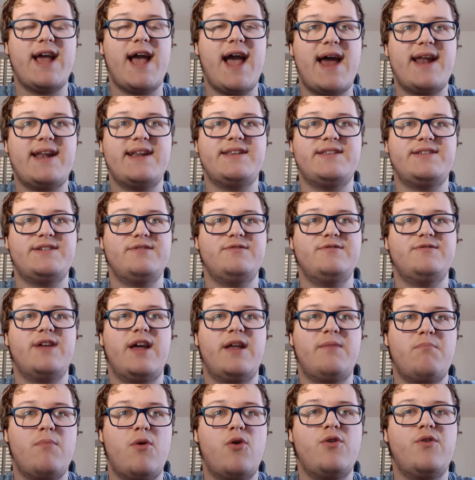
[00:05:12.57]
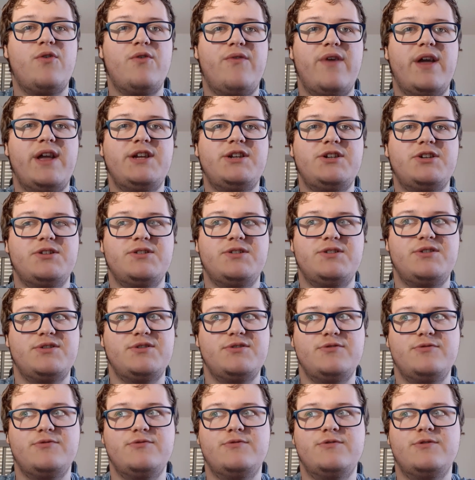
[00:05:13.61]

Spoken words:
attitude and motivation to